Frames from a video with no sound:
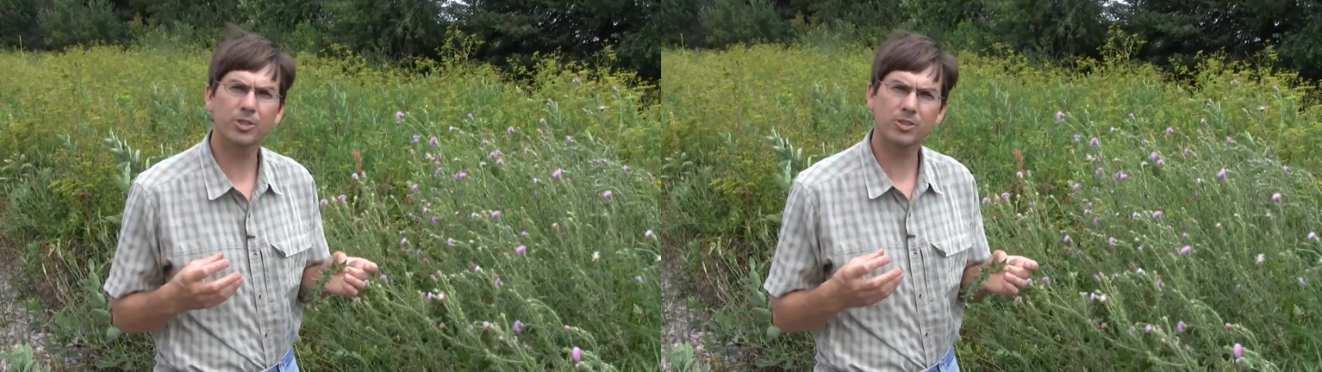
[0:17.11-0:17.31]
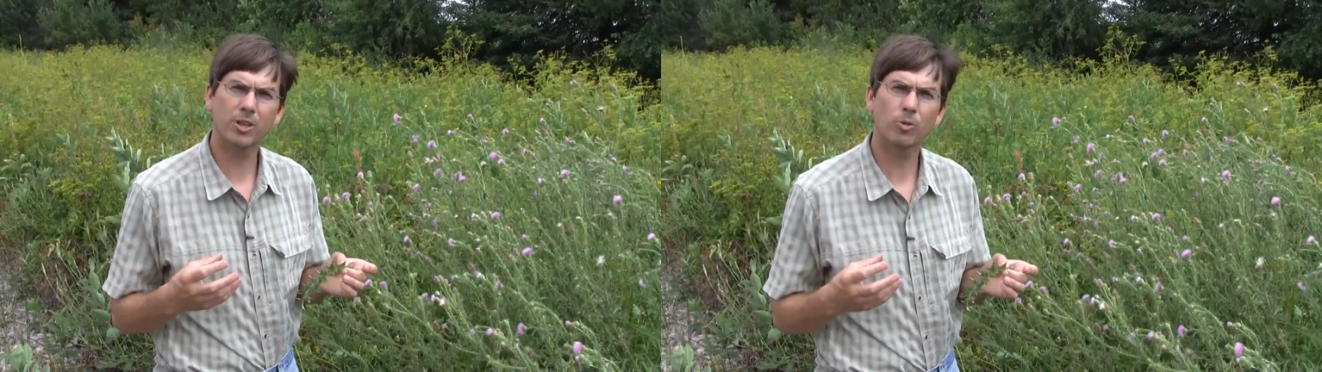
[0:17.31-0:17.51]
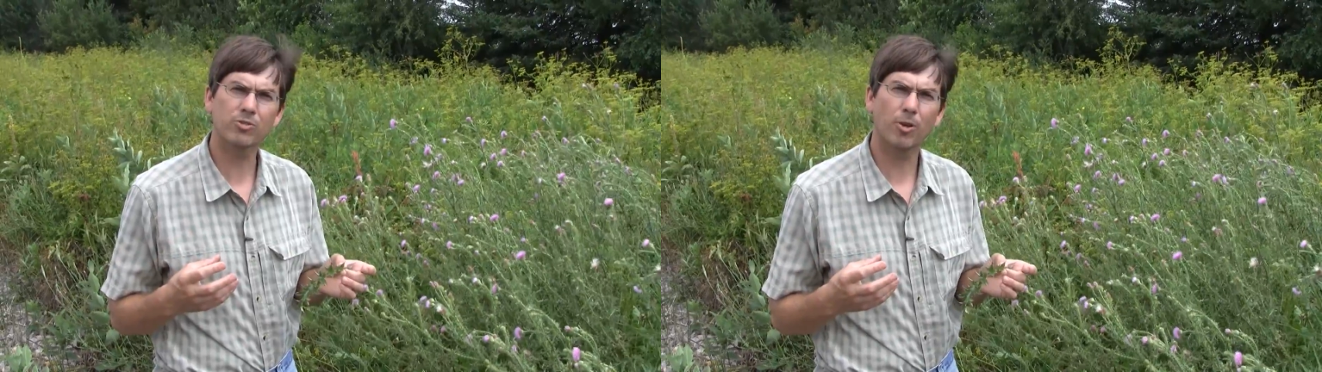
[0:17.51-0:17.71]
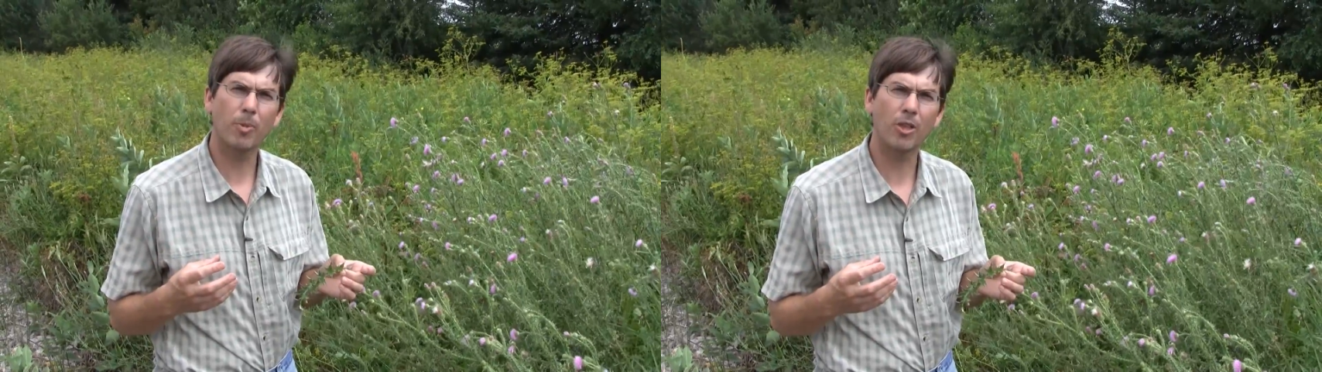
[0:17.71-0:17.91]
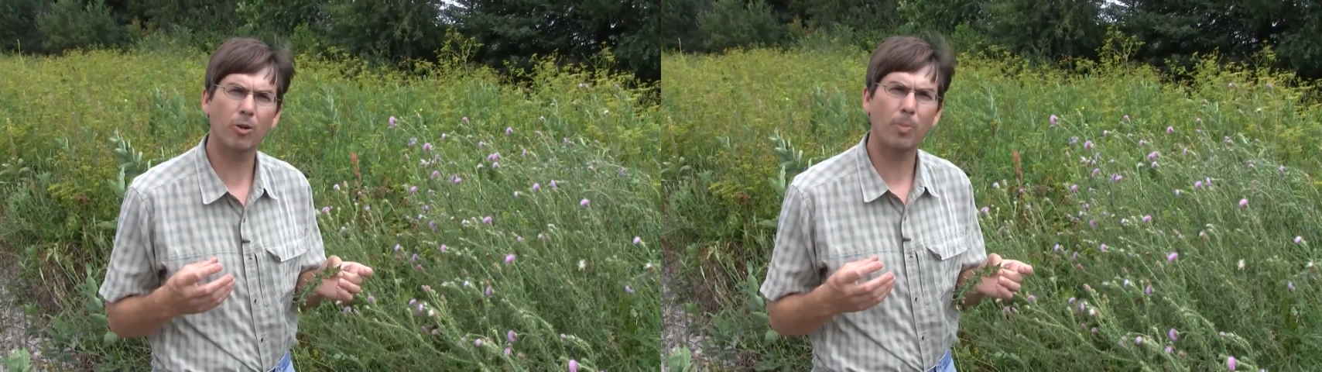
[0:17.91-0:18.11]
to distinguish
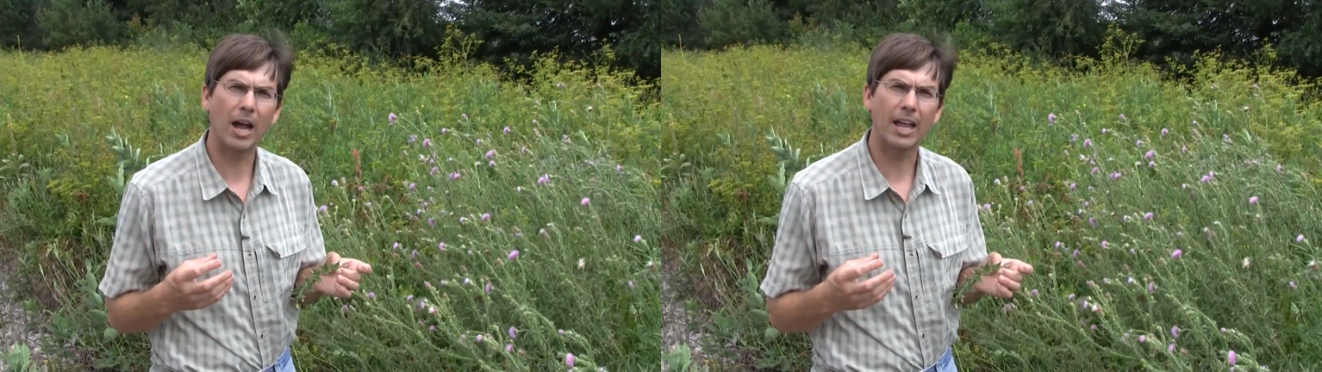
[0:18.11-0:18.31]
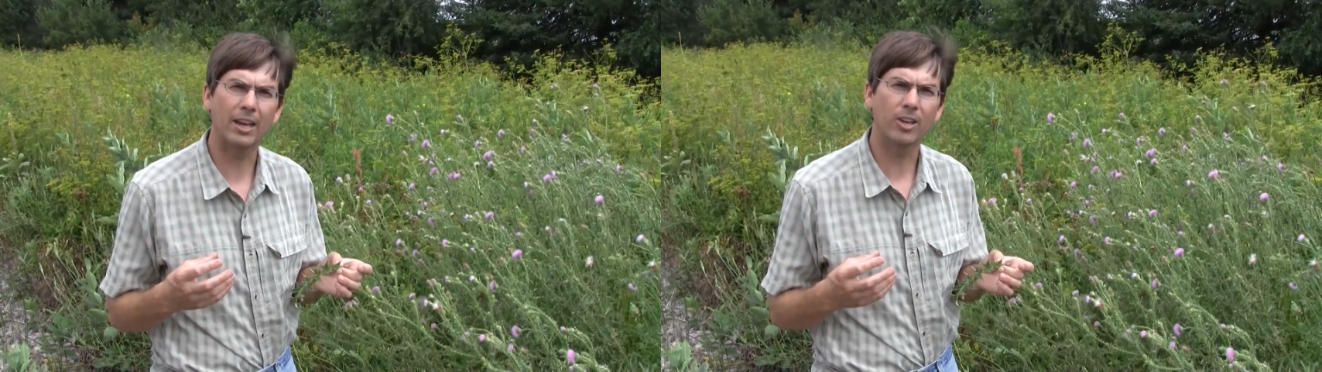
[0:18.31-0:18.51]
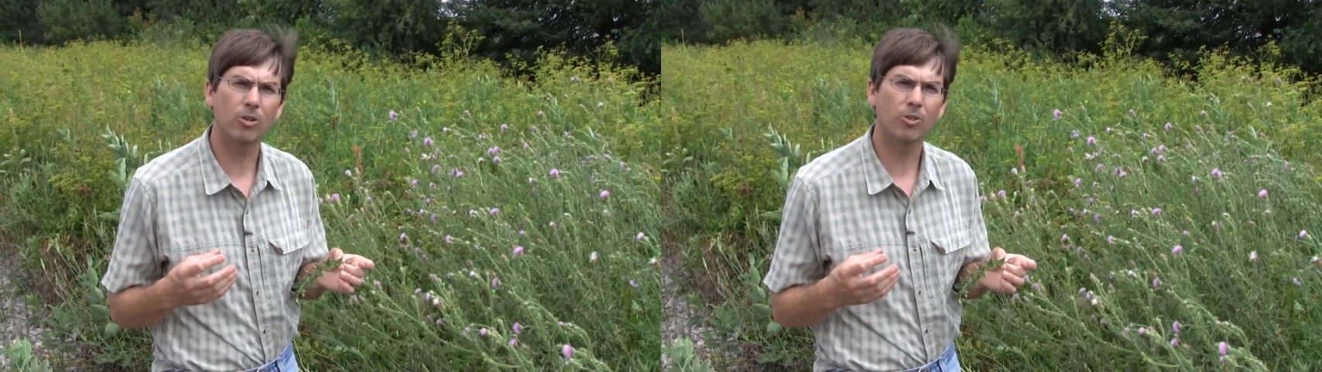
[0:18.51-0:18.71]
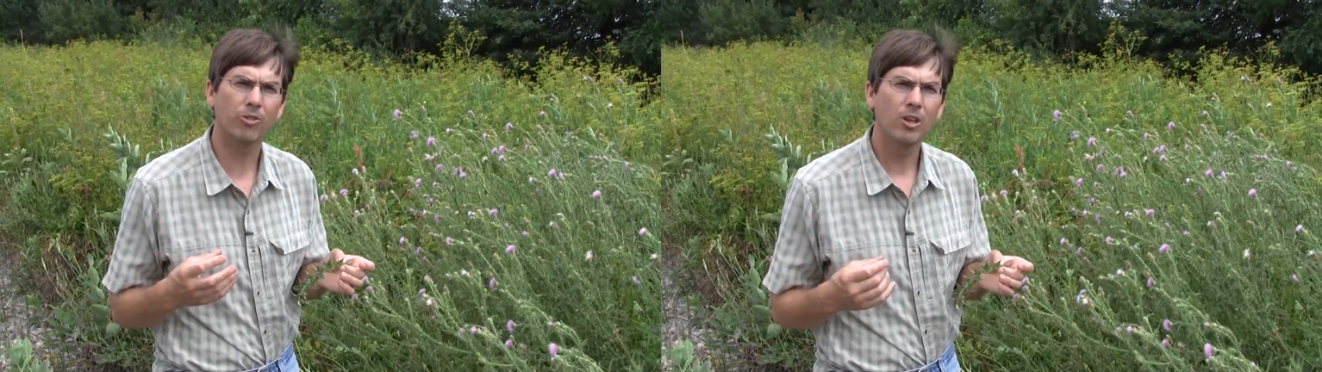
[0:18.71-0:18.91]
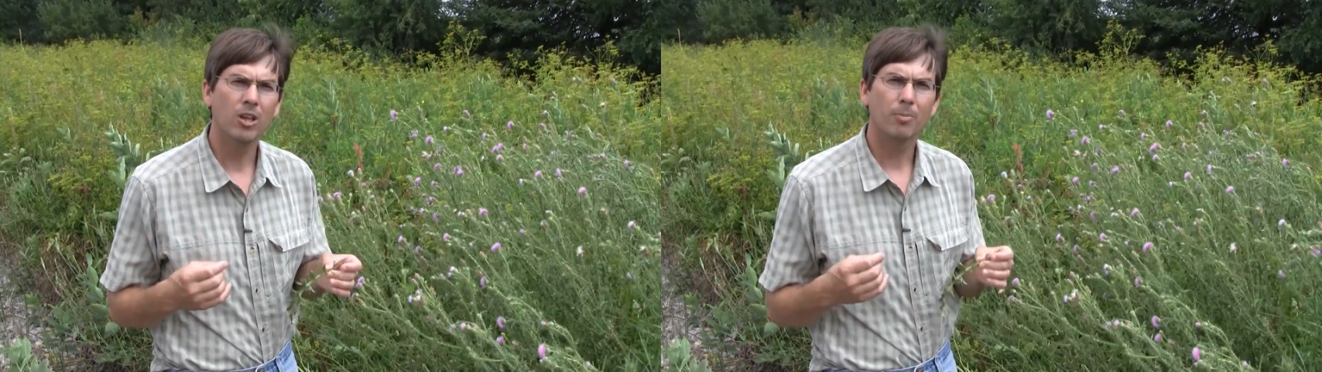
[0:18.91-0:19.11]
from other biennials,